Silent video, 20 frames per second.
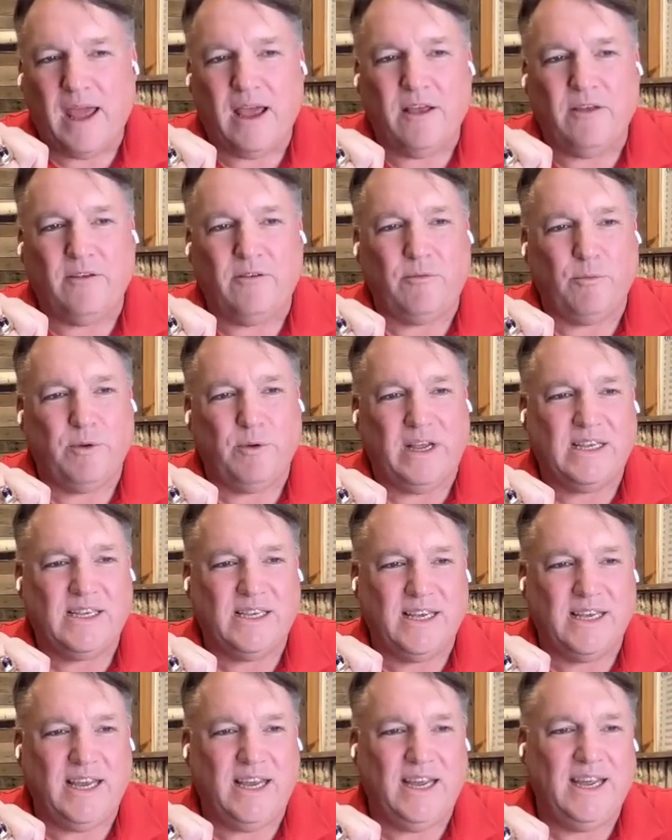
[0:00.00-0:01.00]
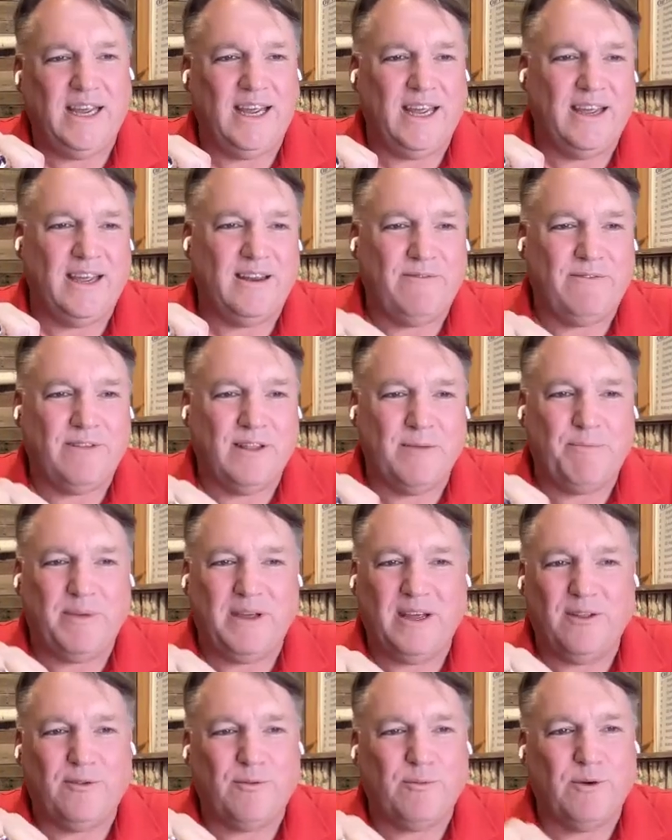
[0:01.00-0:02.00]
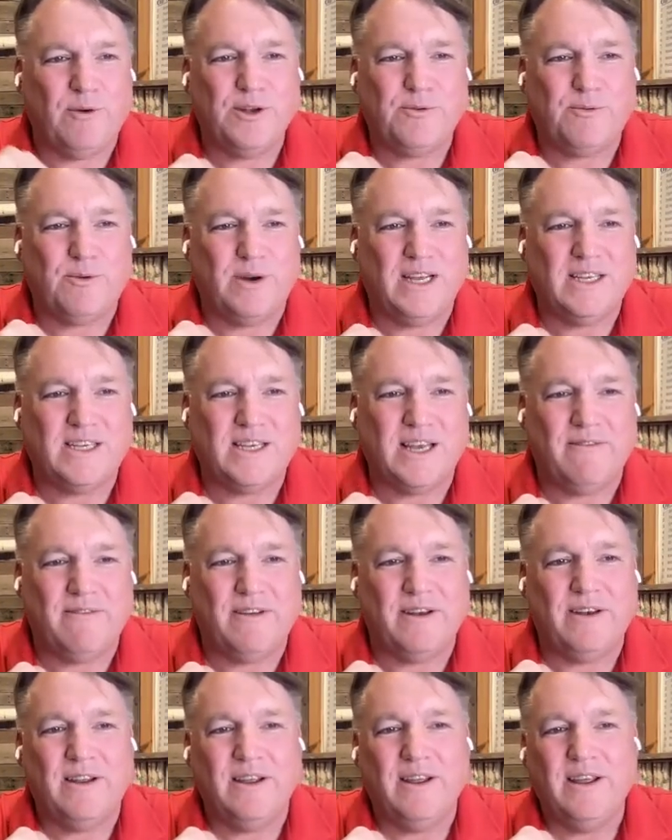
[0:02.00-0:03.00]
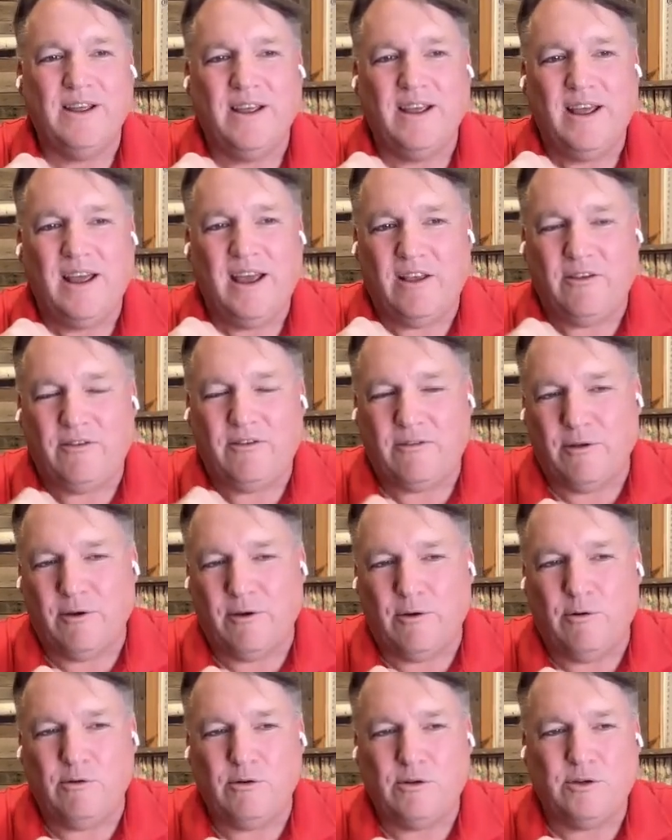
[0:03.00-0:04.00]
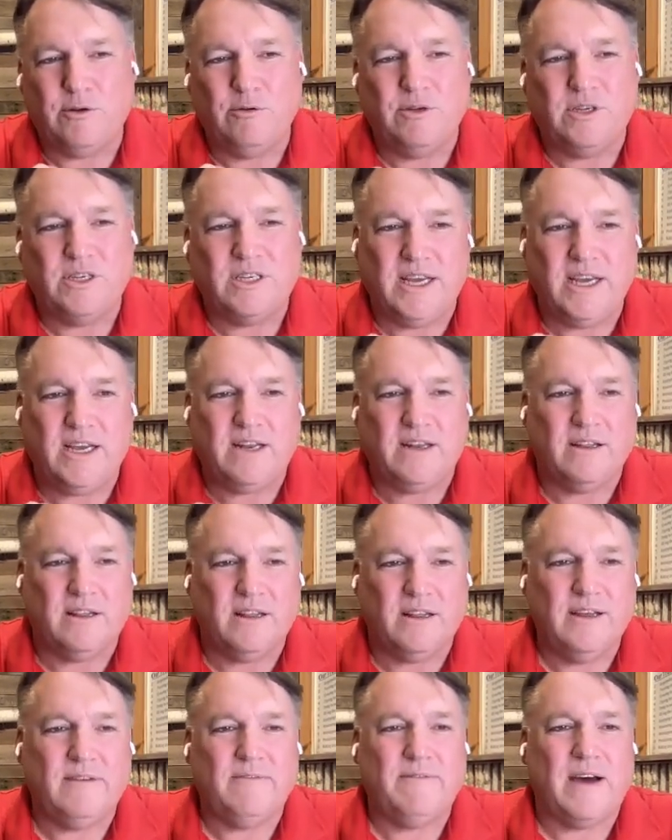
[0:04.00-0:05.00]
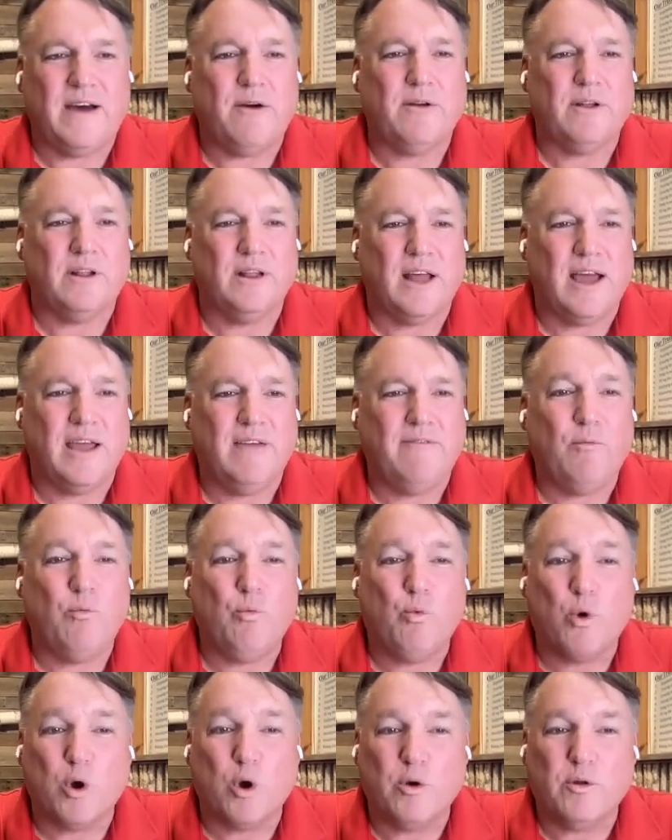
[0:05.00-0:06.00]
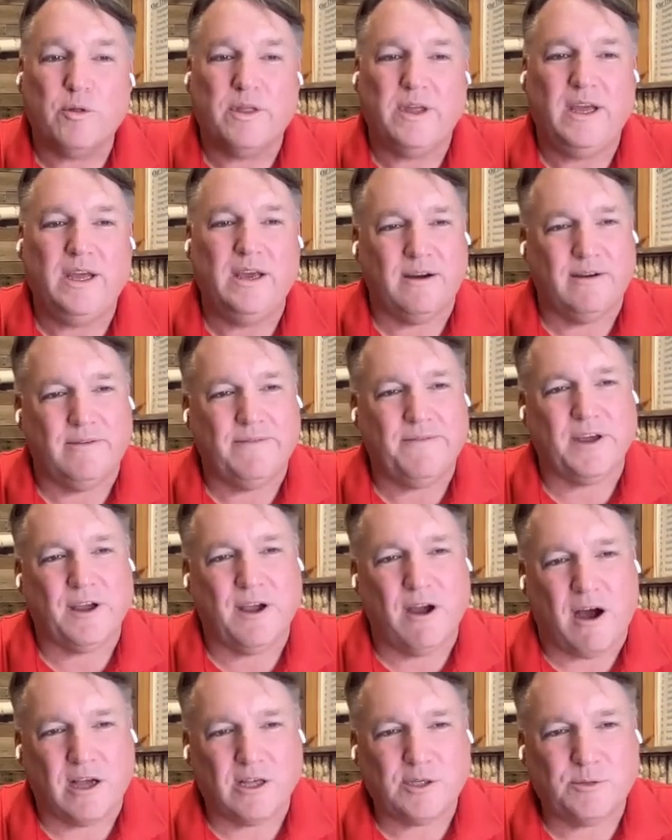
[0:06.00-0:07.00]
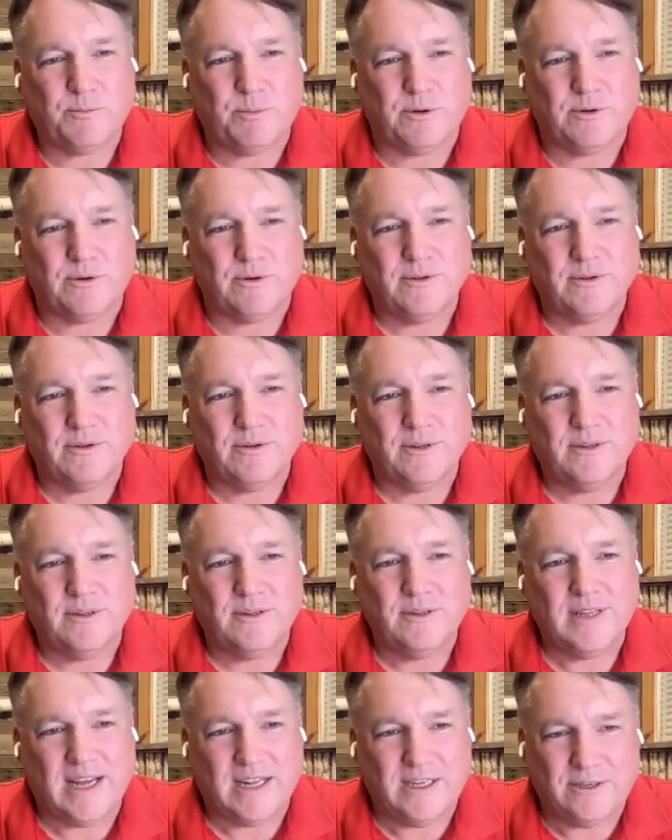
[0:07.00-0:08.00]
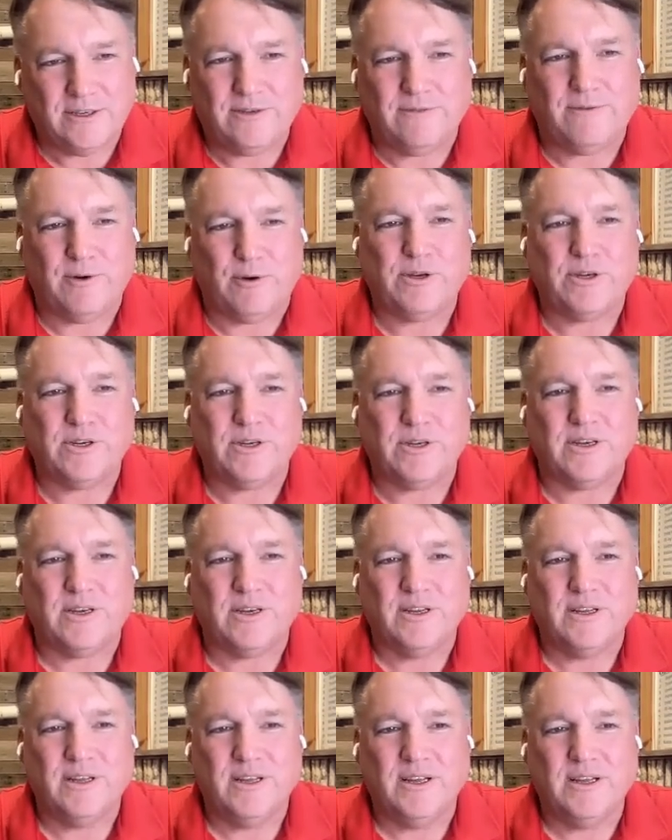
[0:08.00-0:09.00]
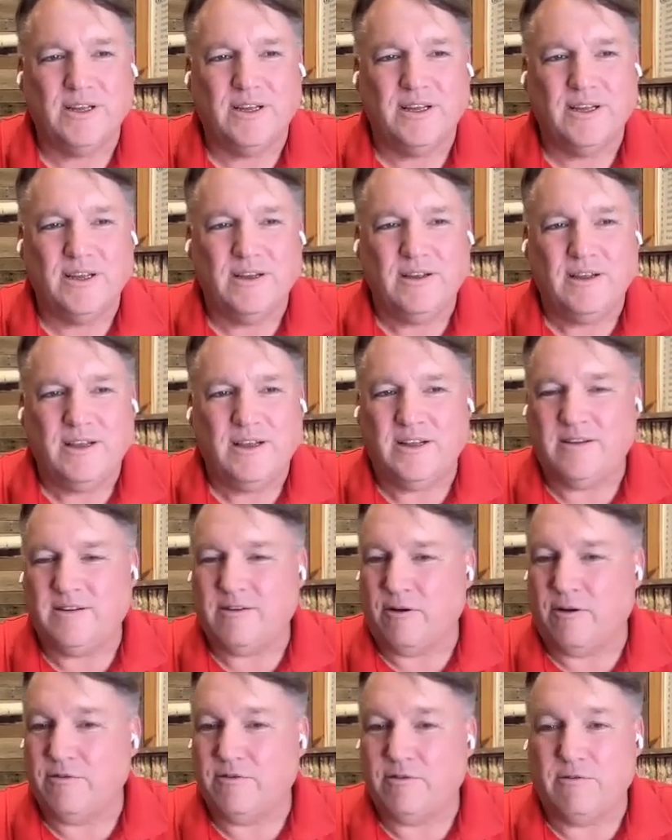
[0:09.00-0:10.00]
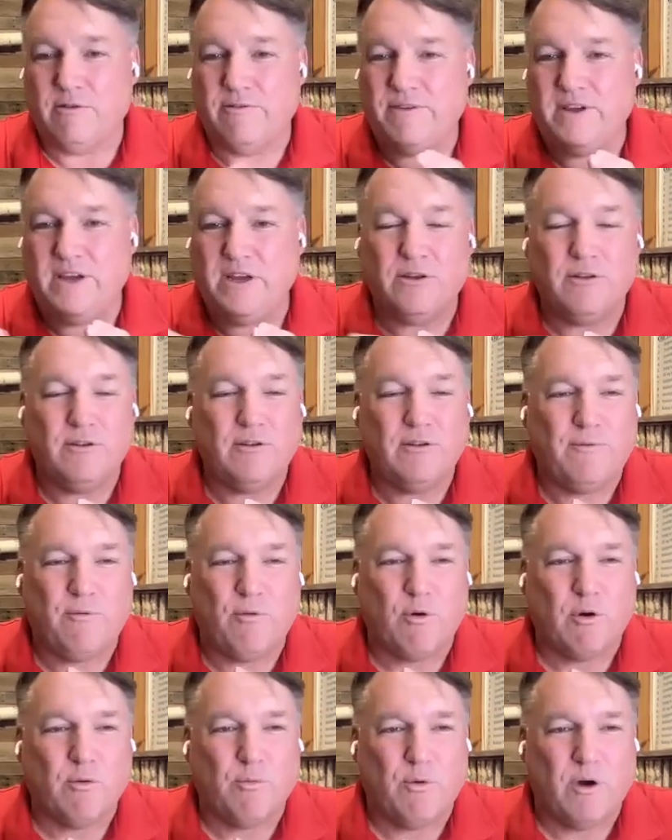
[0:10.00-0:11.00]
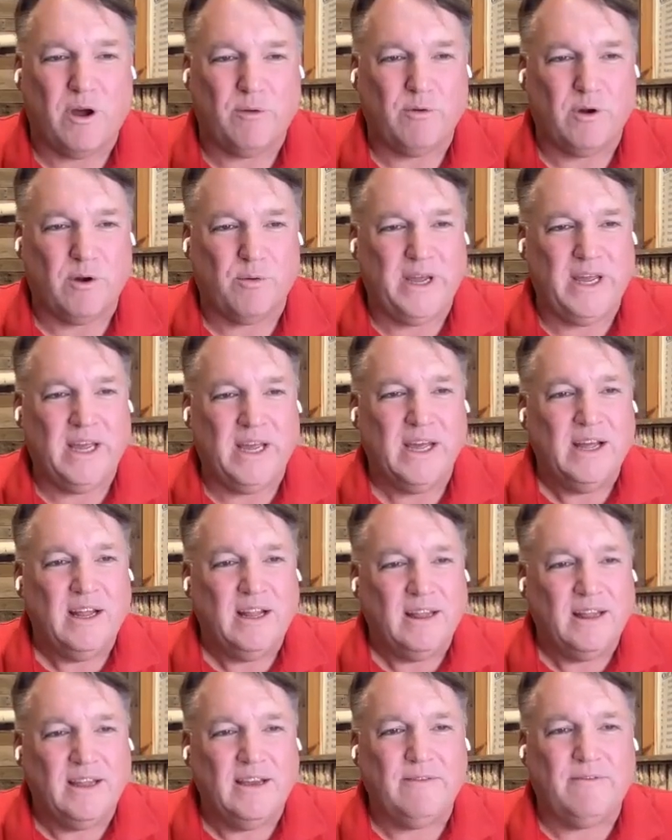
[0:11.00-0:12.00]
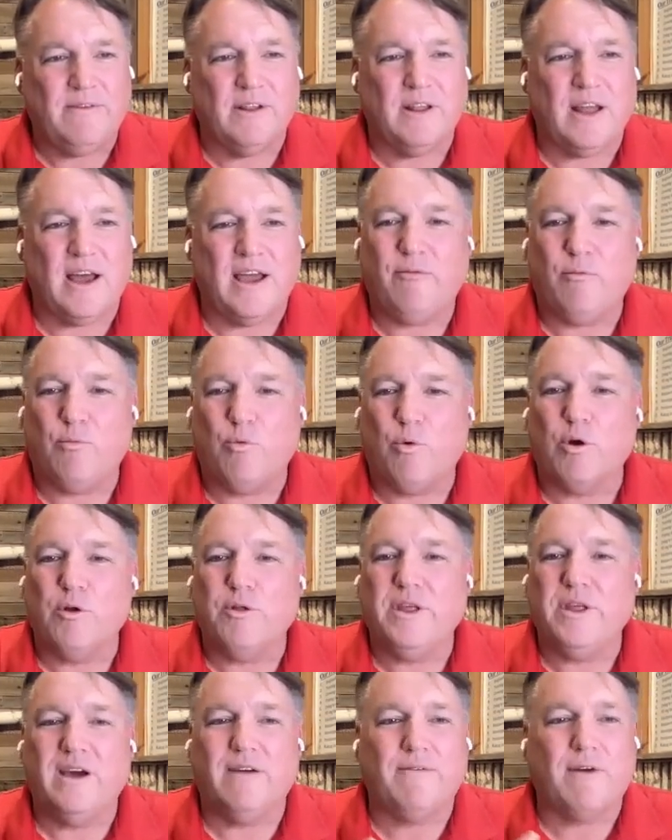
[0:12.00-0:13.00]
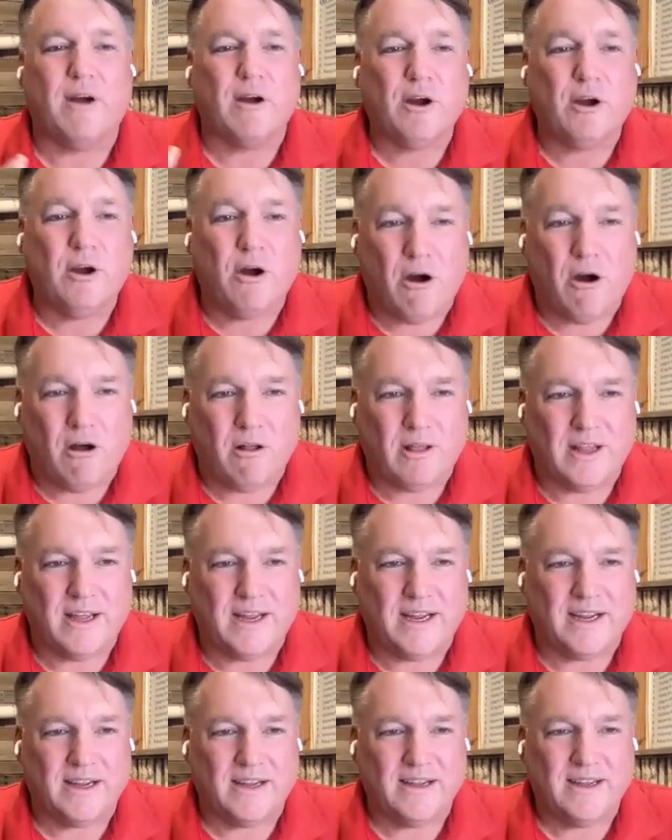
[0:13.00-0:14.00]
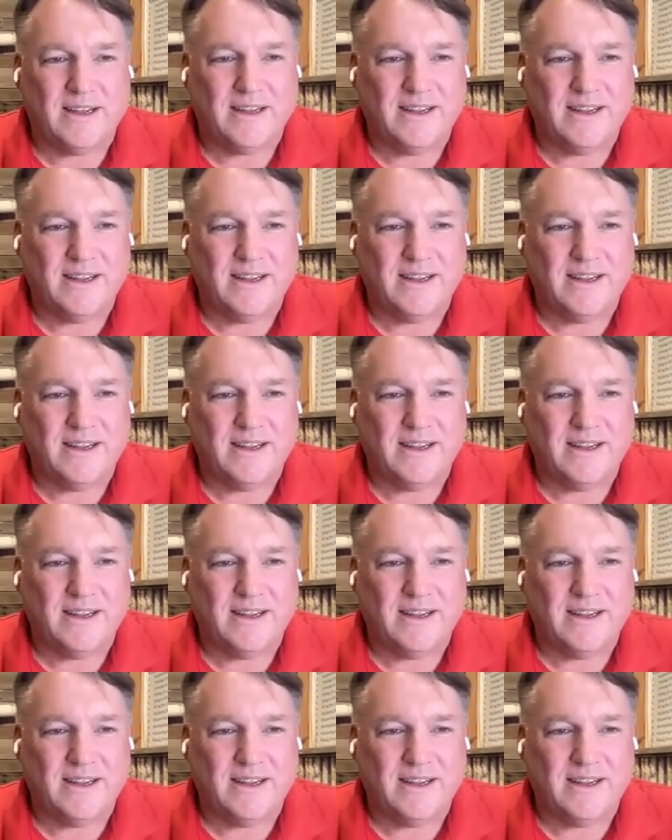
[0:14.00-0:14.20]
as we see in Philippians 1:27 as those who seek to live out a life worthy of the gospel. That's devotion. It's also Ephesians 4:1 where we live a life worthy of our calling.